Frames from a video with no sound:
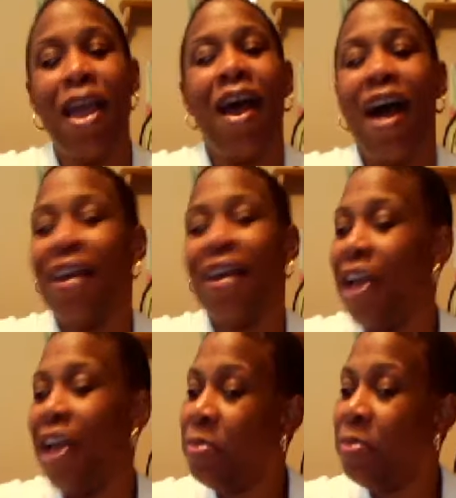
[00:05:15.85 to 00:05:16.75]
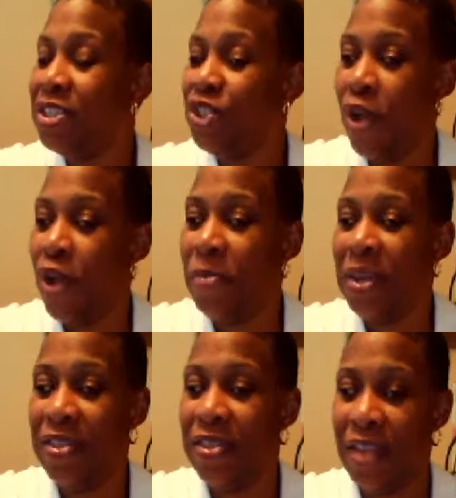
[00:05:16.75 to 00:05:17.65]
Again, please join me
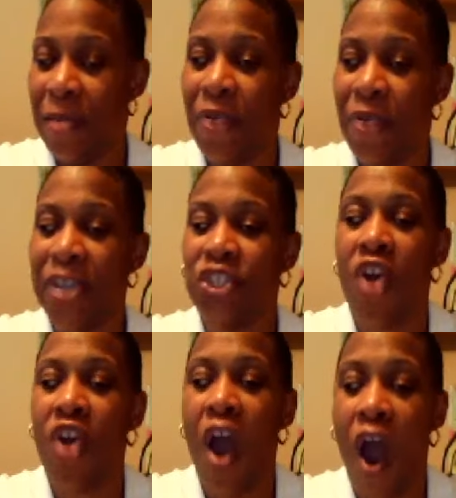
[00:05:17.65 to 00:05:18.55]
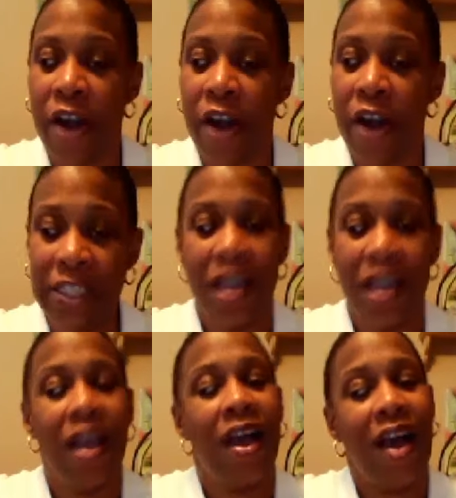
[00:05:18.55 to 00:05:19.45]
in the Embrace Your Art
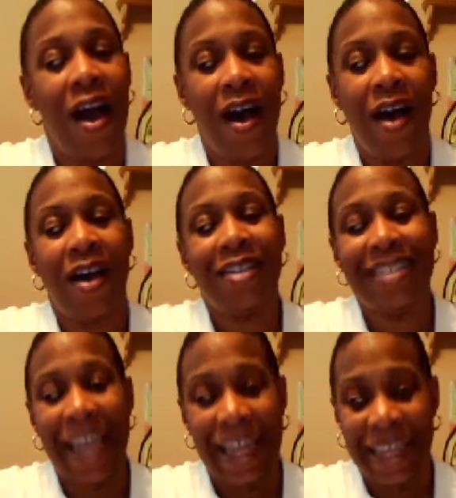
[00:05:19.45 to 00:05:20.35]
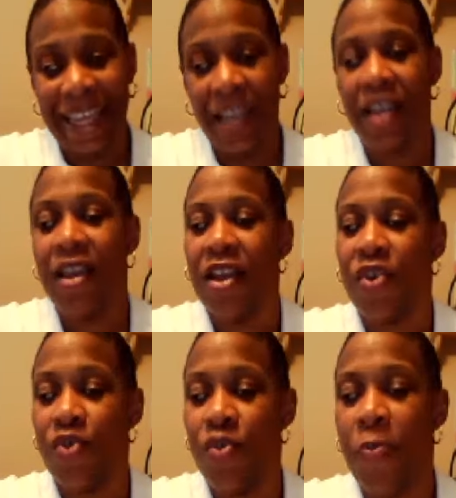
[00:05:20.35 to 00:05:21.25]
uh, Daily
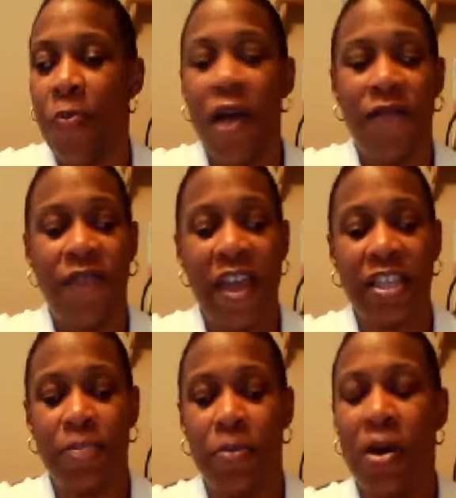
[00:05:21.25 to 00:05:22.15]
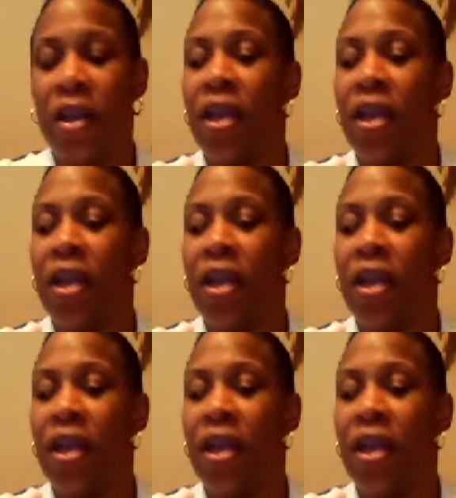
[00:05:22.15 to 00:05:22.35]
group on Facebook.